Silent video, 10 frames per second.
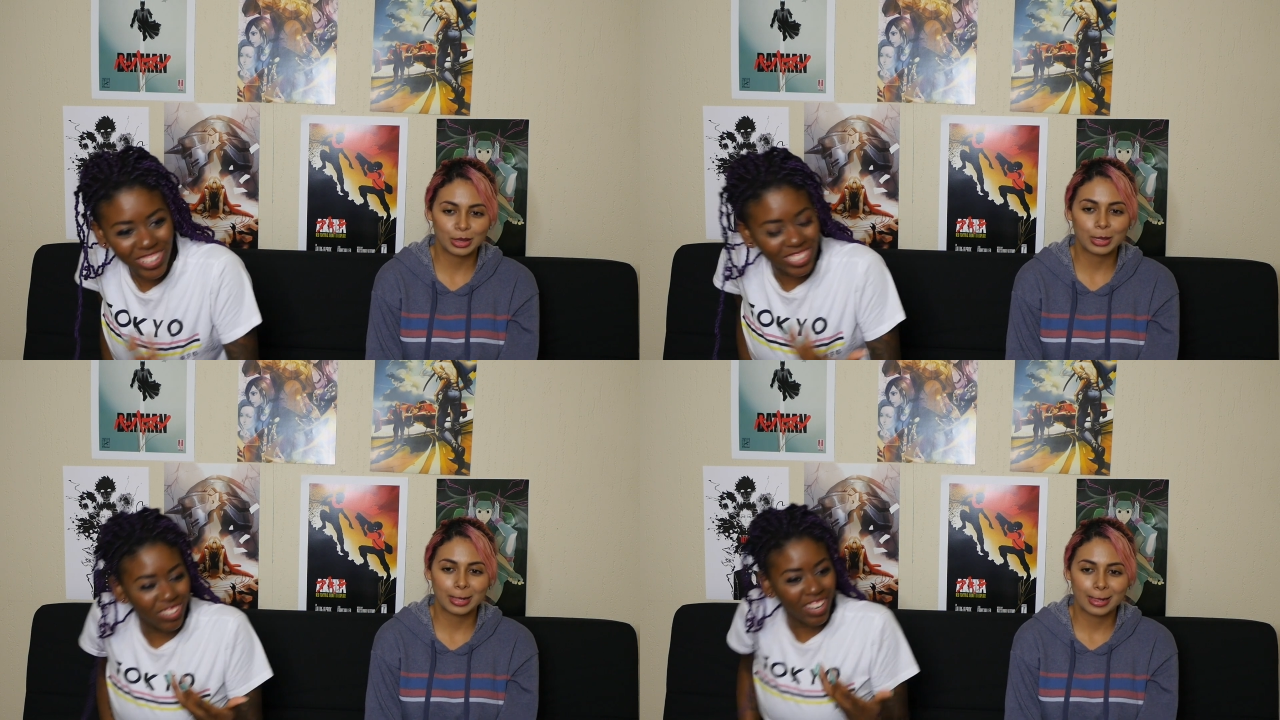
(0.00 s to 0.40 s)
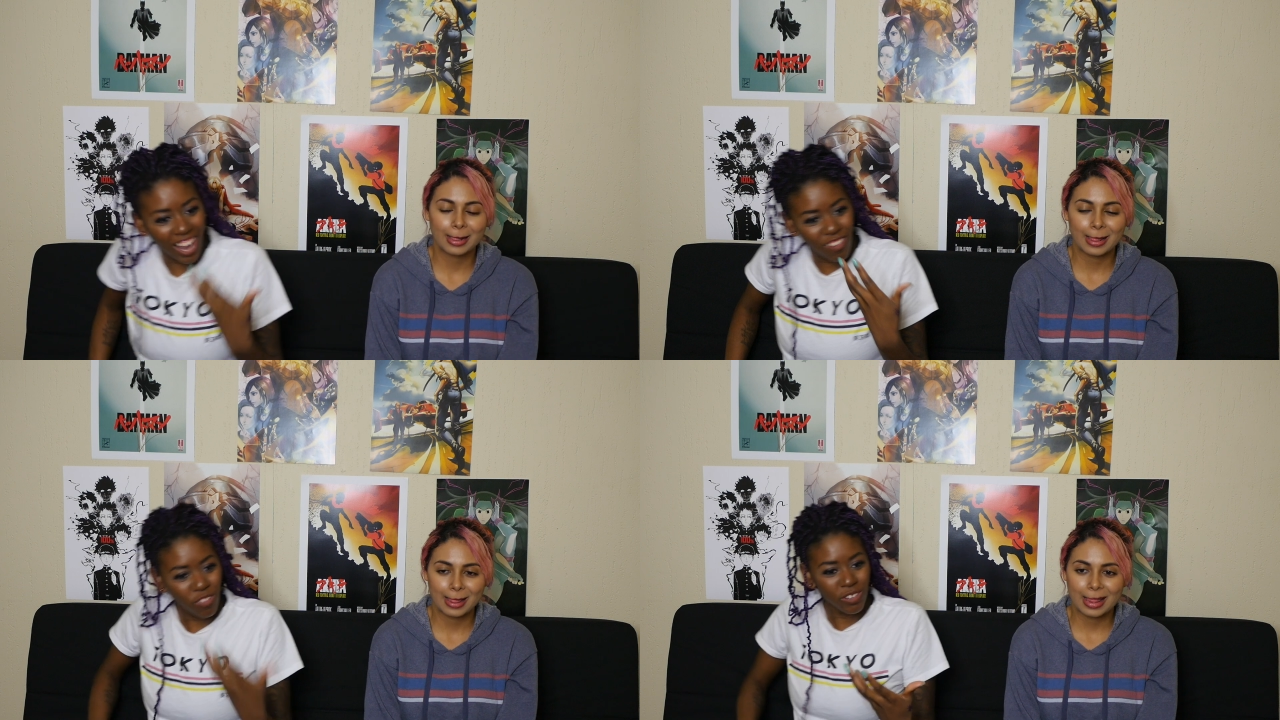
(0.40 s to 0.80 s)
Speaker 1: but so like
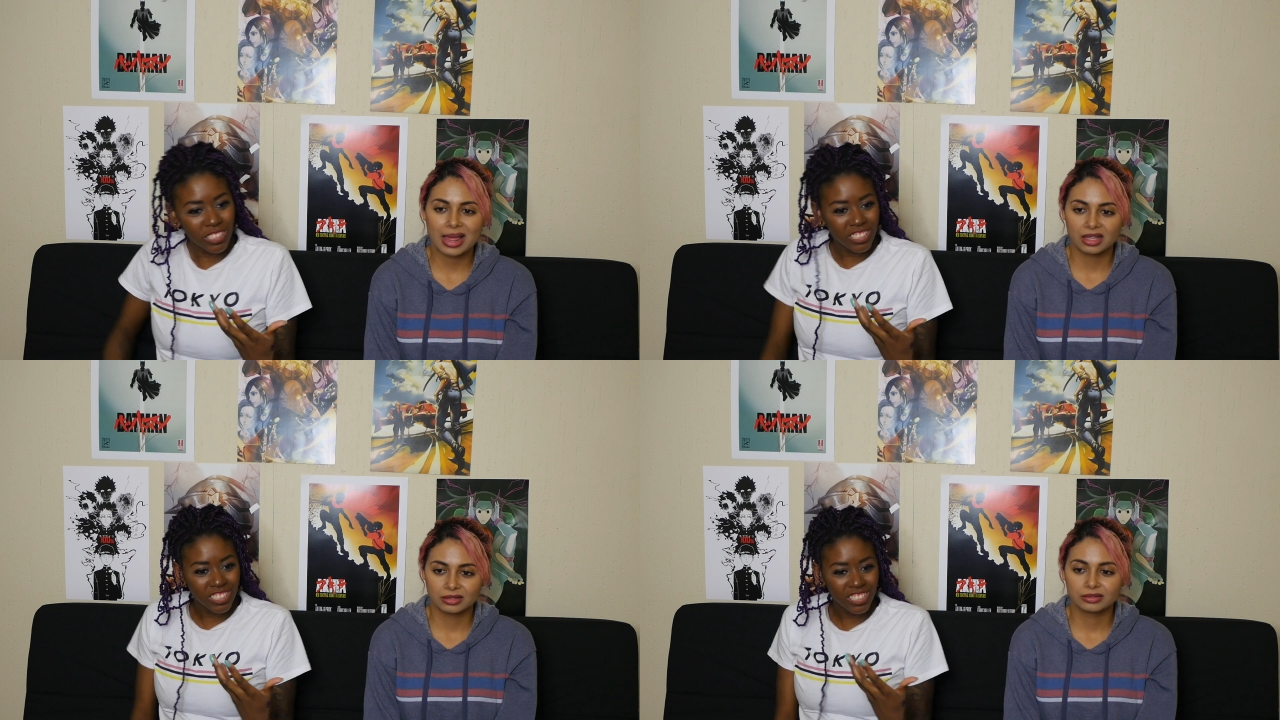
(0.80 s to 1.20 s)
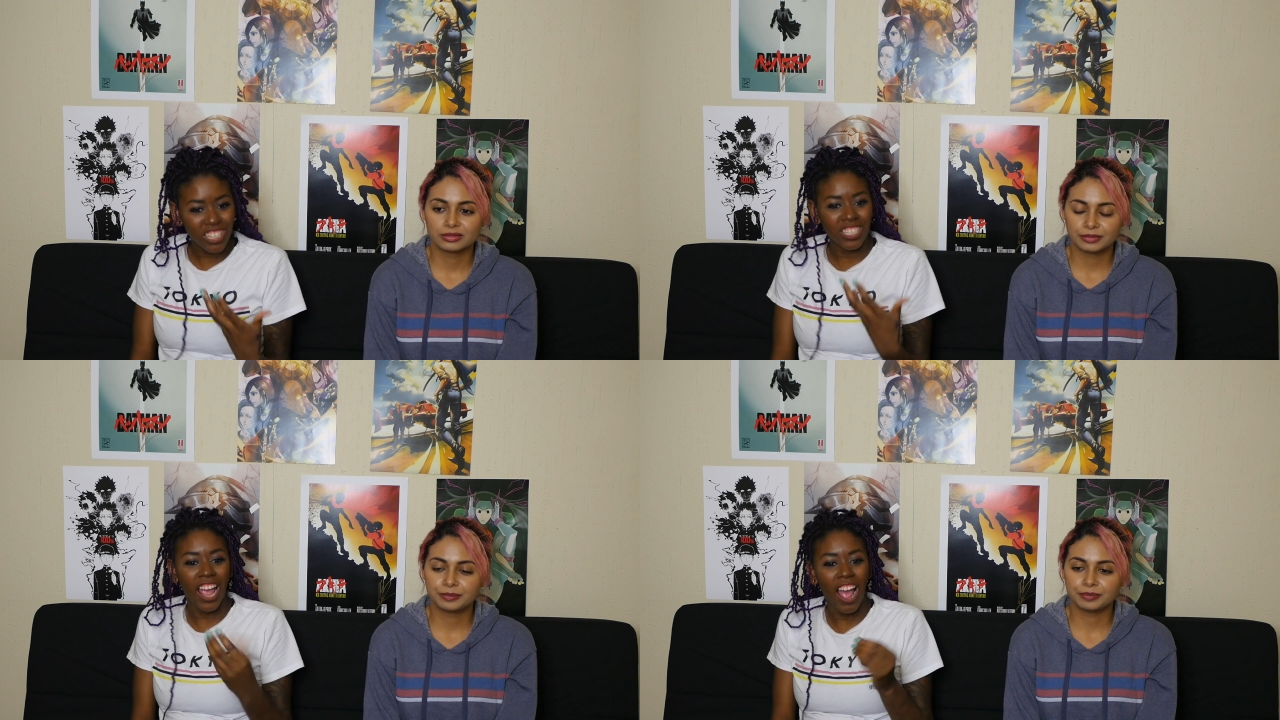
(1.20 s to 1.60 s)
everyone
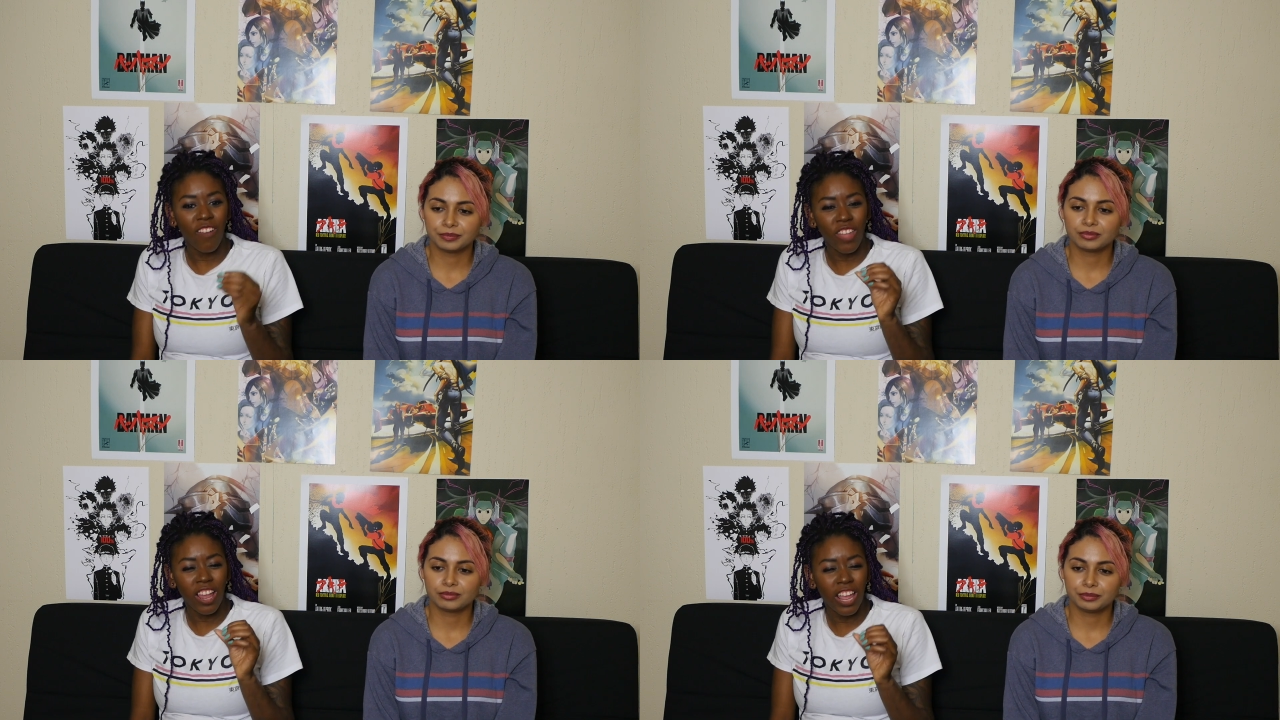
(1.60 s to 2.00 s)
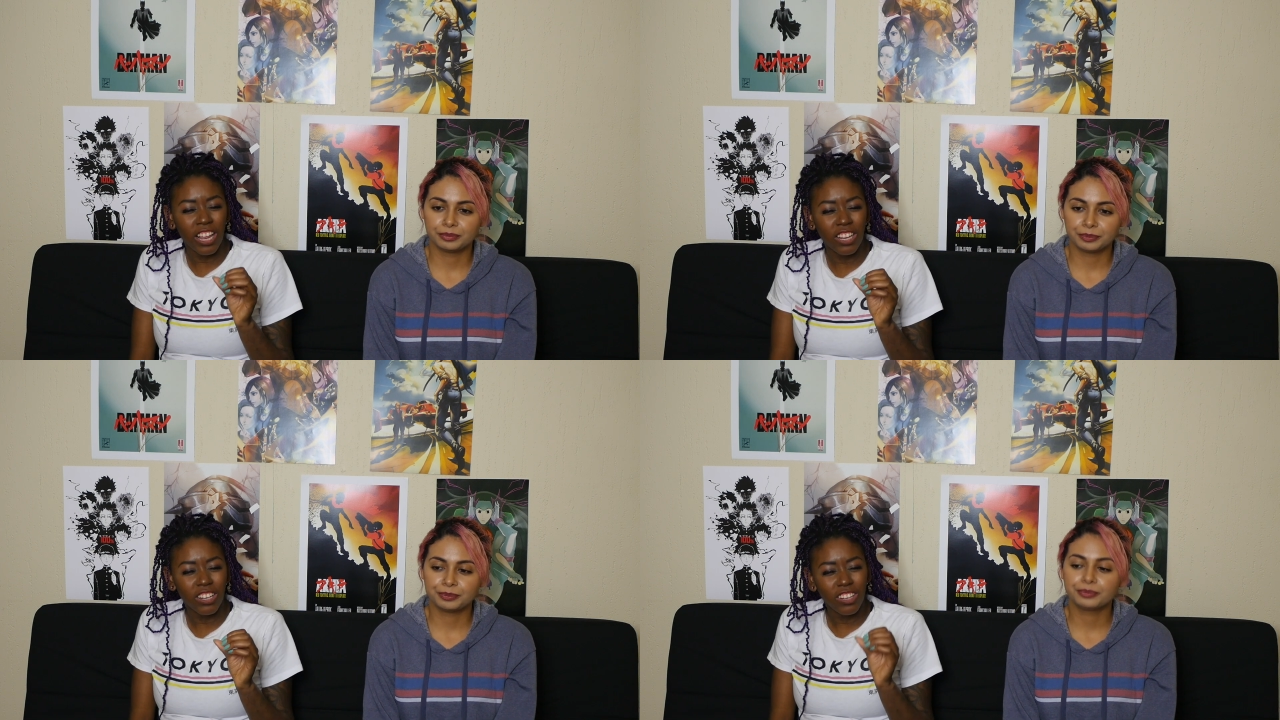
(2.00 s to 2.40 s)
doesn't have that
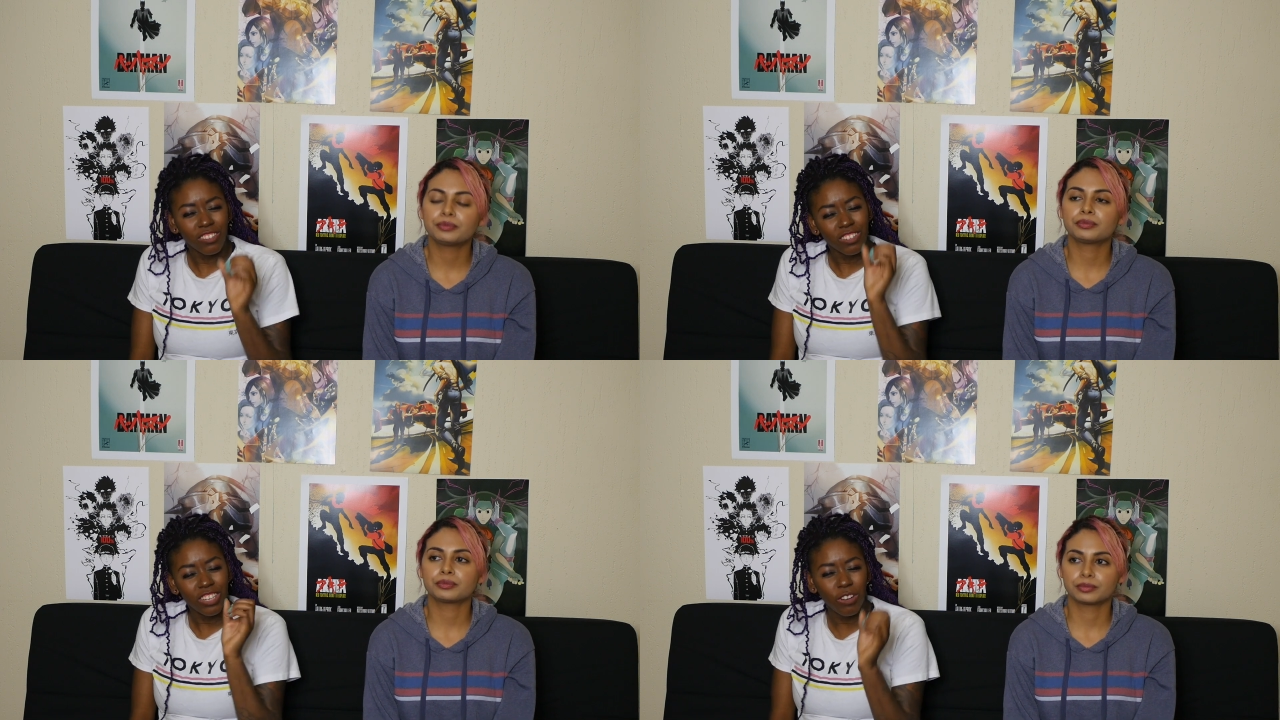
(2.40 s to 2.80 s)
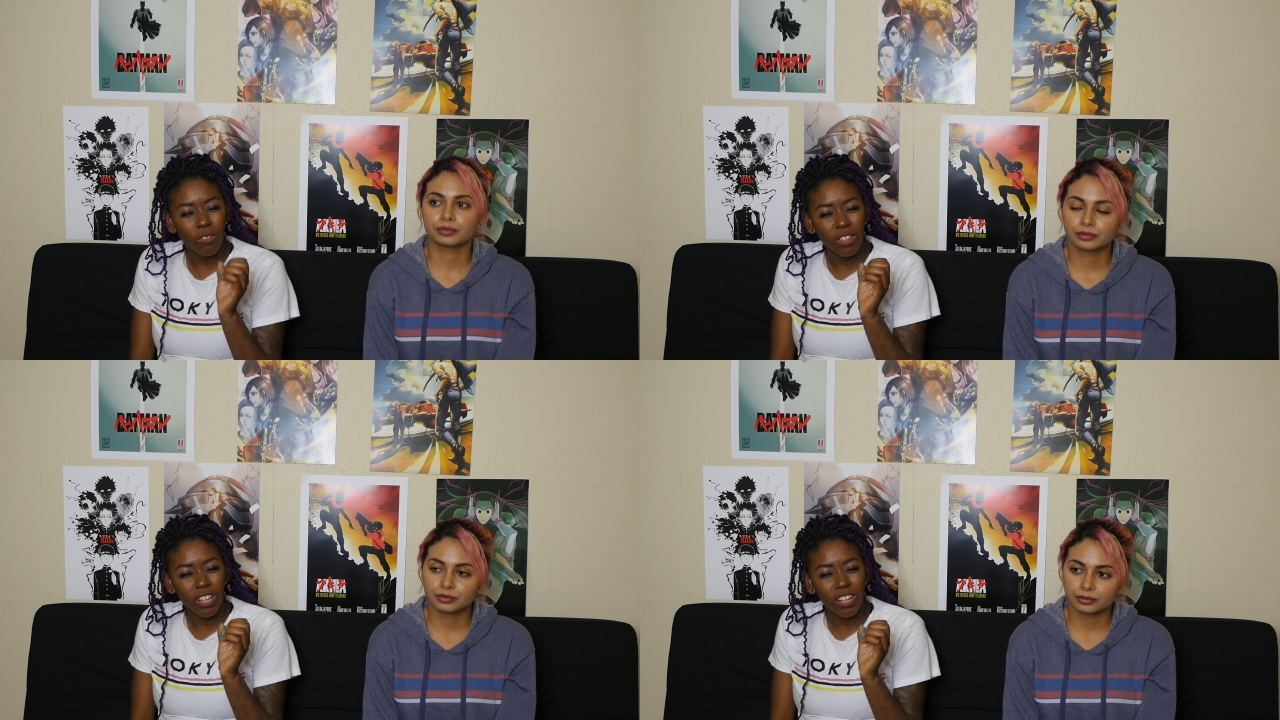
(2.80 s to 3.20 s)
like you
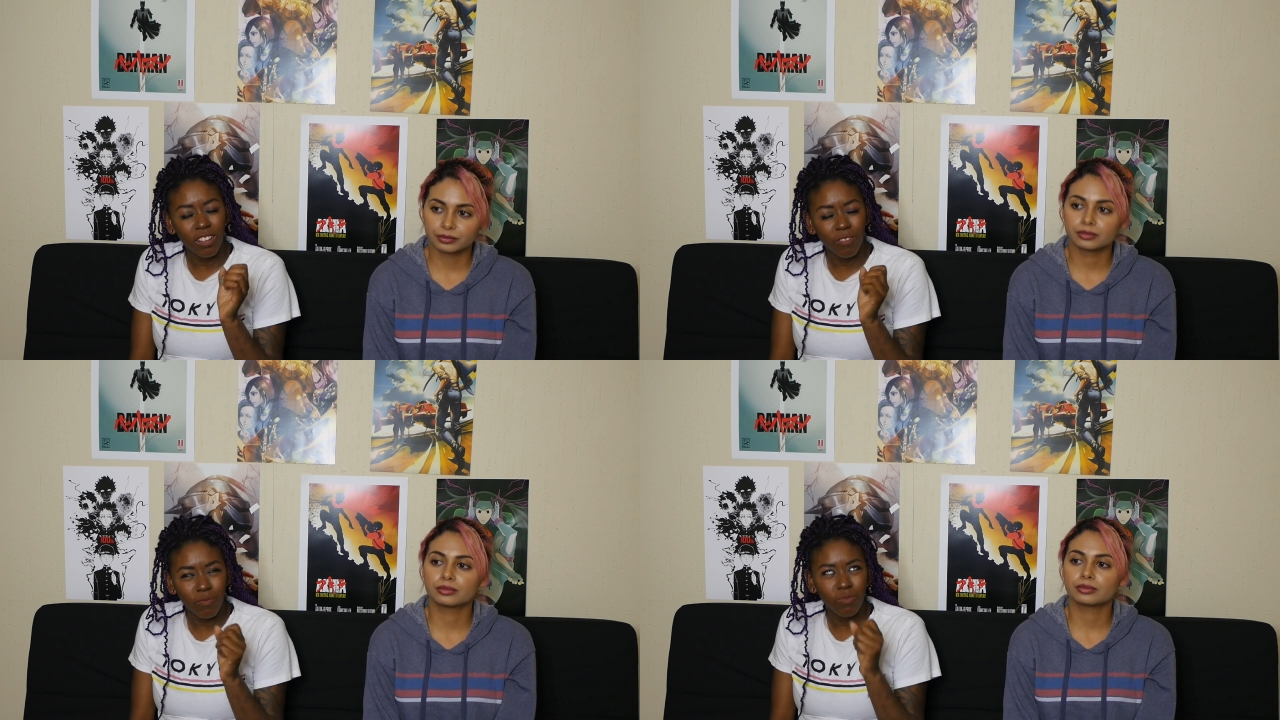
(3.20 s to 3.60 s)
know the